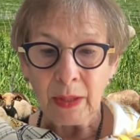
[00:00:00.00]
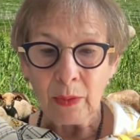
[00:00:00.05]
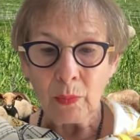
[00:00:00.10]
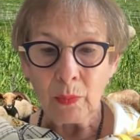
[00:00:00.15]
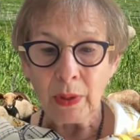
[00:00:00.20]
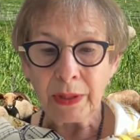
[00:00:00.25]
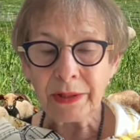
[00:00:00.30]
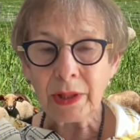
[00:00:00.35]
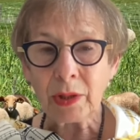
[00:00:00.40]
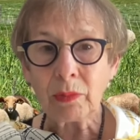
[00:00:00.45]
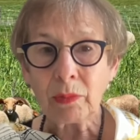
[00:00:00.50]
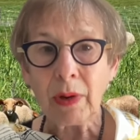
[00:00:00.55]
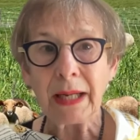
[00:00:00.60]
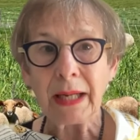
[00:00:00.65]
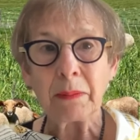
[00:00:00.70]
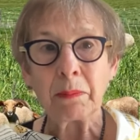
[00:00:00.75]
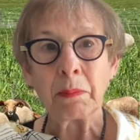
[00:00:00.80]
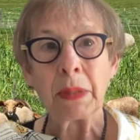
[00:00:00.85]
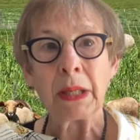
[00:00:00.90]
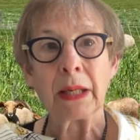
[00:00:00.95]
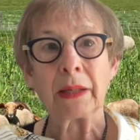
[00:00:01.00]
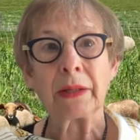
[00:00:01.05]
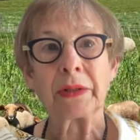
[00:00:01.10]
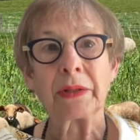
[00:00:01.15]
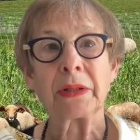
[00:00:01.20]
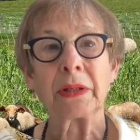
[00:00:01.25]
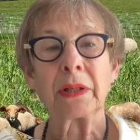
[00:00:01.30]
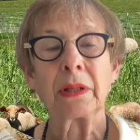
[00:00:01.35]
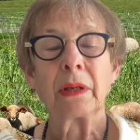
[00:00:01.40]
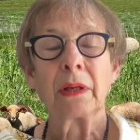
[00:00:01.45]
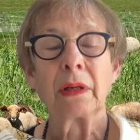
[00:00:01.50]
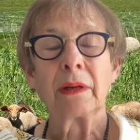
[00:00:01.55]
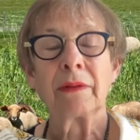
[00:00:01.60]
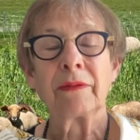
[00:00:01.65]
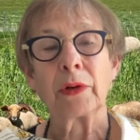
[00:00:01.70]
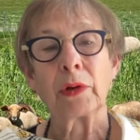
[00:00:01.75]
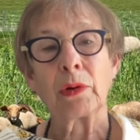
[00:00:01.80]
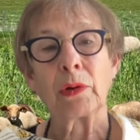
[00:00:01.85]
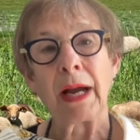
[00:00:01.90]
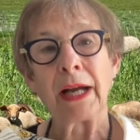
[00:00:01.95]
what's a right mix
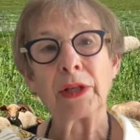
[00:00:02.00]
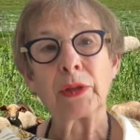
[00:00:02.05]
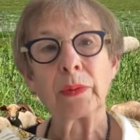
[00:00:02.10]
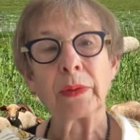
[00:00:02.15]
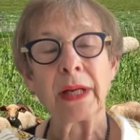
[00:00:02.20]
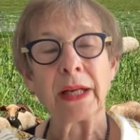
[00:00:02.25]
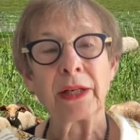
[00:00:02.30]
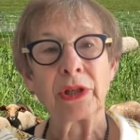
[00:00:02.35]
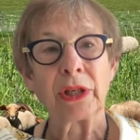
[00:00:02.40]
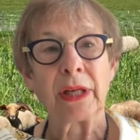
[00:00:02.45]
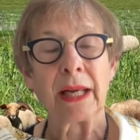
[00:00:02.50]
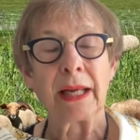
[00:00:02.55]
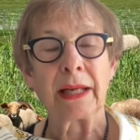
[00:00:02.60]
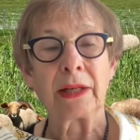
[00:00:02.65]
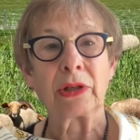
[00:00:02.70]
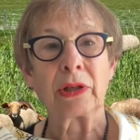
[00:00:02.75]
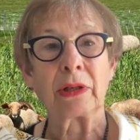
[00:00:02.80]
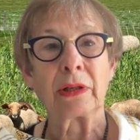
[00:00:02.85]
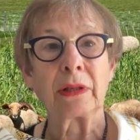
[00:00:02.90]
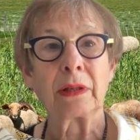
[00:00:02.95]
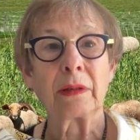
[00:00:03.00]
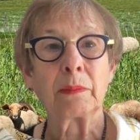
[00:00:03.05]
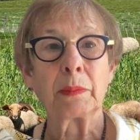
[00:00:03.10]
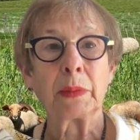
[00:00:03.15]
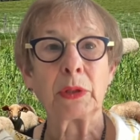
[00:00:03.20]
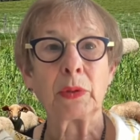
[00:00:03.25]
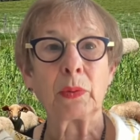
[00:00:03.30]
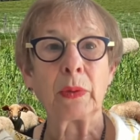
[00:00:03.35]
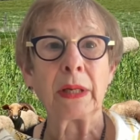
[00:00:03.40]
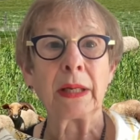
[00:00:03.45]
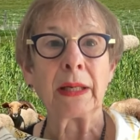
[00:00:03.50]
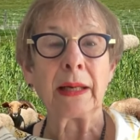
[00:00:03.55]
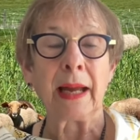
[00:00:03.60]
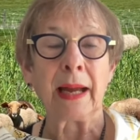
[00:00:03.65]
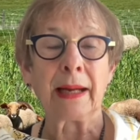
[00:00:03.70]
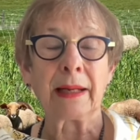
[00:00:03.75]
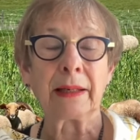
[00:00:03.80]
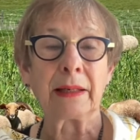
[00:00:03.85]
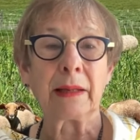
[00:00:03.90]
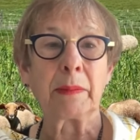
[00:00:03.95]
for graduate education between
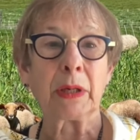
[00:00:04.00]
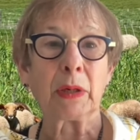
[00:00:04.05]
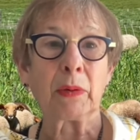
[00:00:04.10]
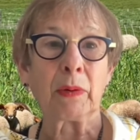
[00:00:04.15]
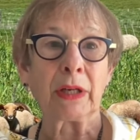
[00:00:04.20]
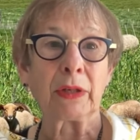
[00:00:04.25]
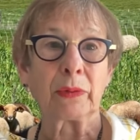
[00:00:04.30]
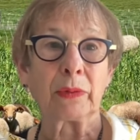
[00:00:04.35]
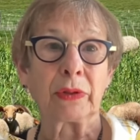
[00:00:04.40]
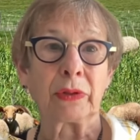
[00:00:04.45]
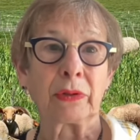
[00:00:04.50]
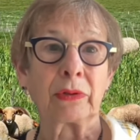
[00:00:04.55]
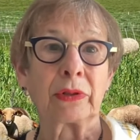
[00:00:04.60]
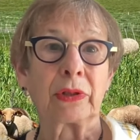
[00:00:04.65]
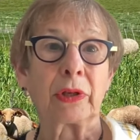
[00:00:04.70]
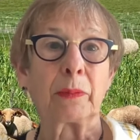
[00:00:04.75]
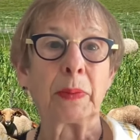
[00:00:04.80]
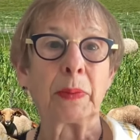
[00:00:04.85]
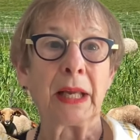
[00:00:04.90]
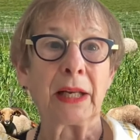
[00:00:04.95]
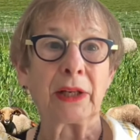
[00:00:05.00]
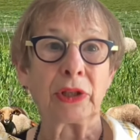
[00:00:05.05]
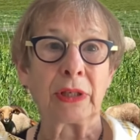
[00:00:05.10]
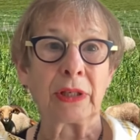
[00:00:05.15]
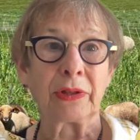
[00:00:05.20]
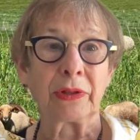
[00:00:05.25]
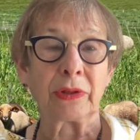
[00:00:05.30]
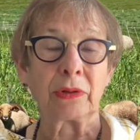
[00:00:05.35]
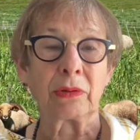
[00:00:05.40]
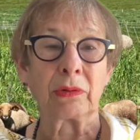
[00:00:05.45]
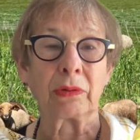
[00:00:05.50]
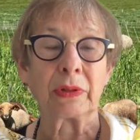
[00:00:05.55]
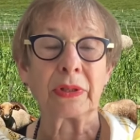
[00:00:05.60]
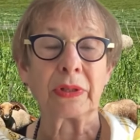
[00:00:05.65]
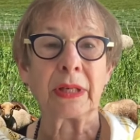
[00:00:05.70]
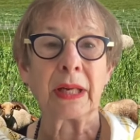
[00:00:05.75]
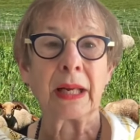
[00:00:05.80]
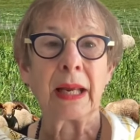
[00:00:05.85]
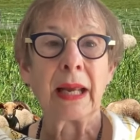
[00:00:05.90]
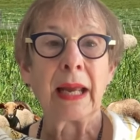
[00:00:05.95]
academic graduate students, our PhD
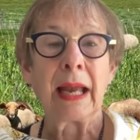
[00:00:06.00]
students,